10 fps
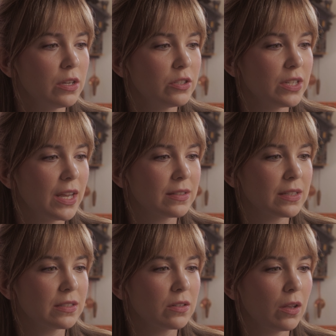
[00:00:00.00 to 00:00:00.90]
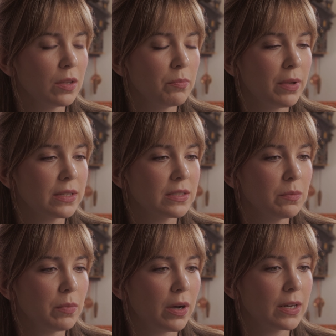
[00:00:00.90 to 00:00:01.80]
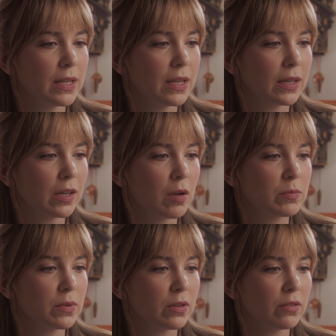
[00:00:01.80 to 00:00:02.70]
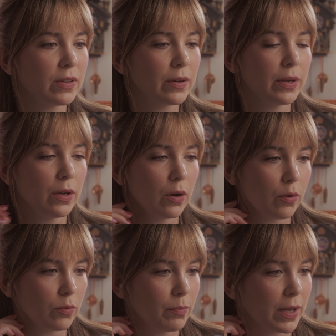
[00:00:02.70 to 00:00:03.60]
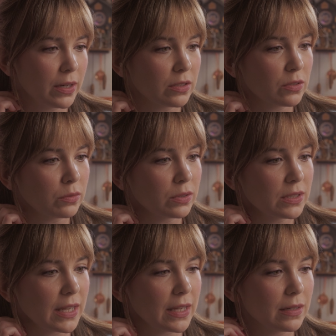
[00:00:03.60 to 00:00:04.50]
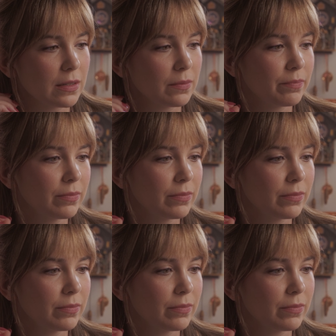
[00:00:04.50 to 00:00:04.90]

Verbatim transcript: She has a solid plastic body and comes with her very own pedestal stand.